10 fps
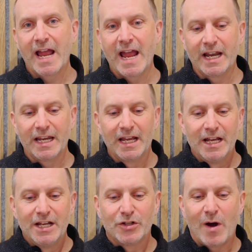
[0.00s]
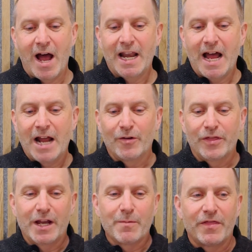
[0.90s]
And so I don't
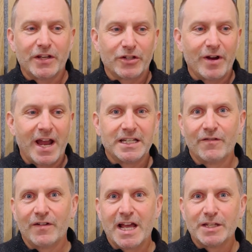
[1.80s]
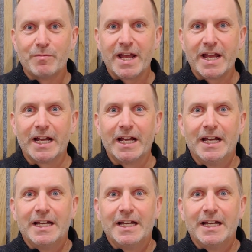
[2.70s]
think about this creativity as being